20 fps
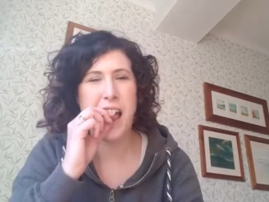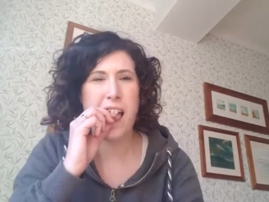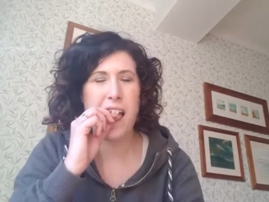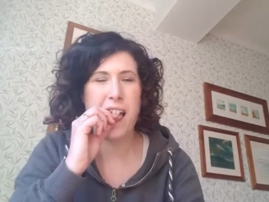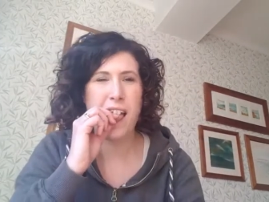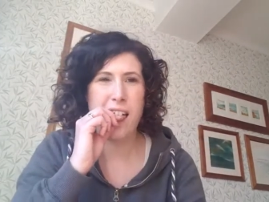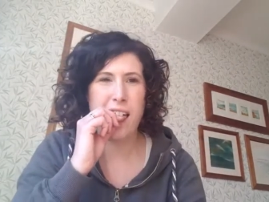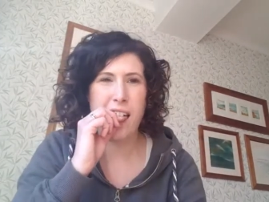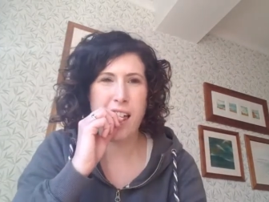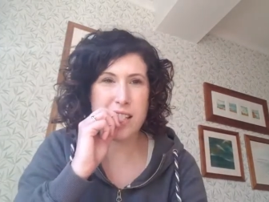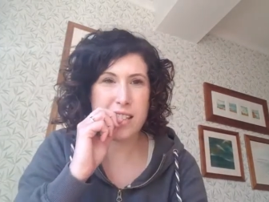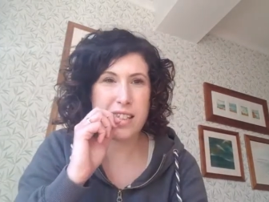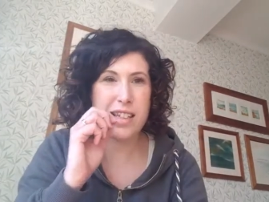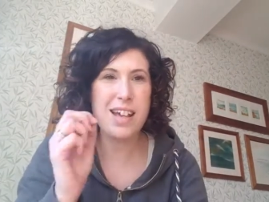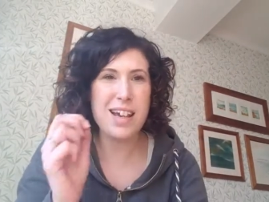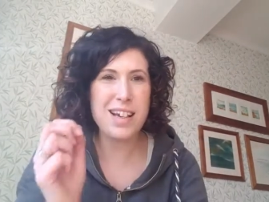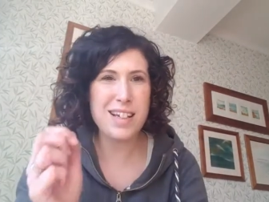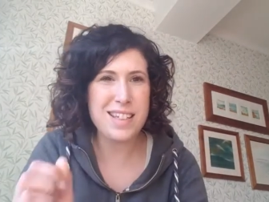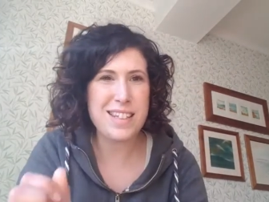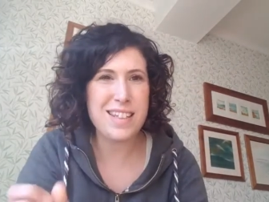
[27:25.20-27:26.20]
It's a
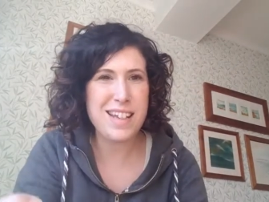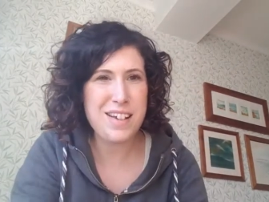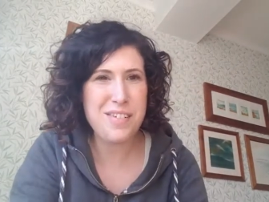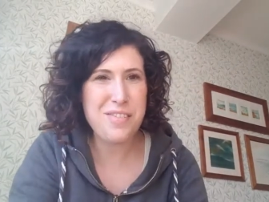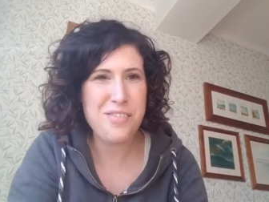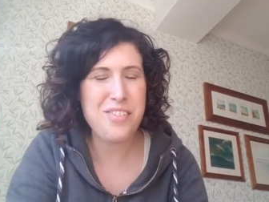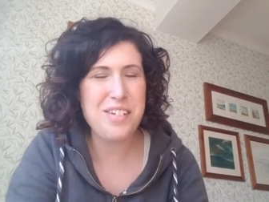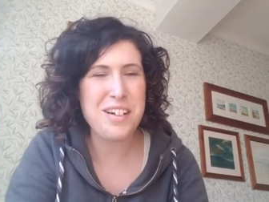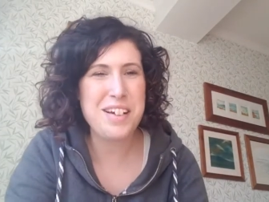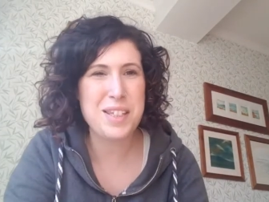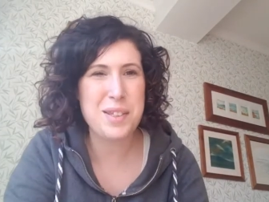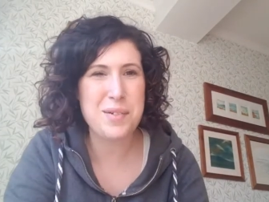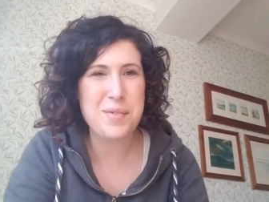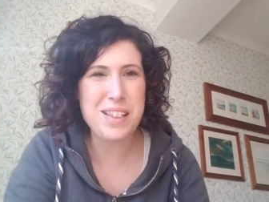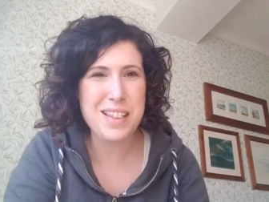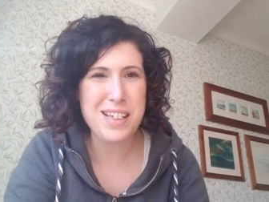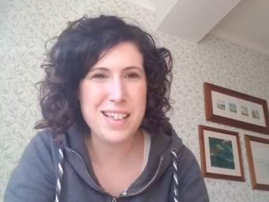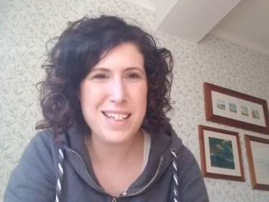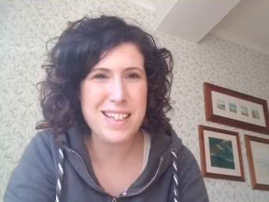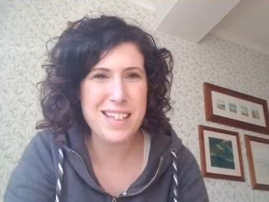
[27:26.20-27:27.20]
nice day for it as well,
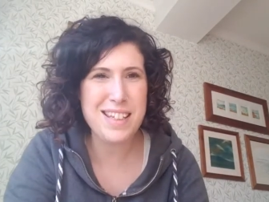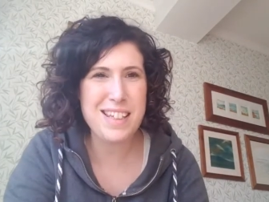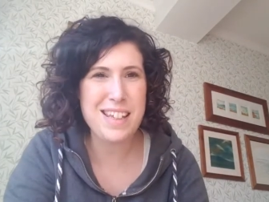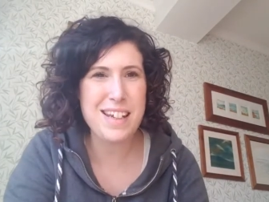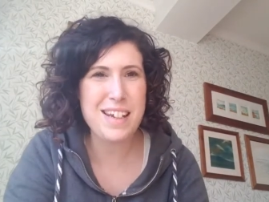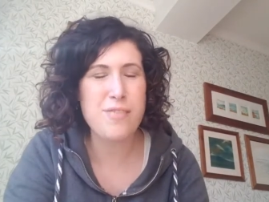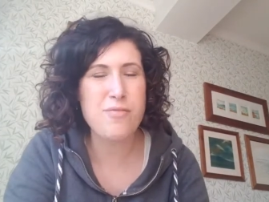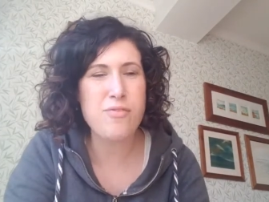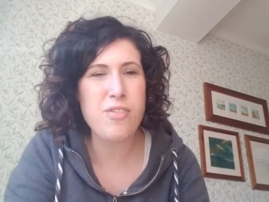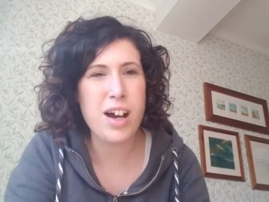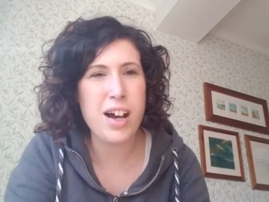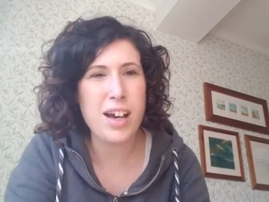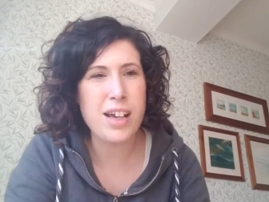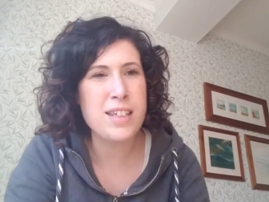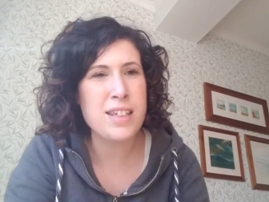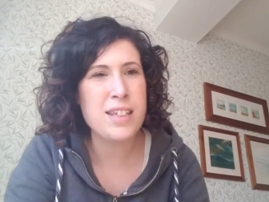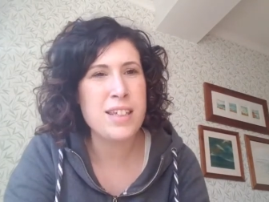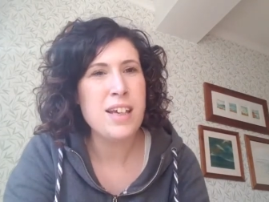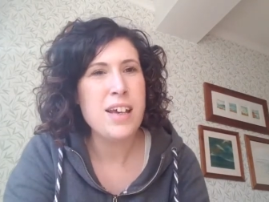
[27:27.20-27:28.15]
isn't it? Right.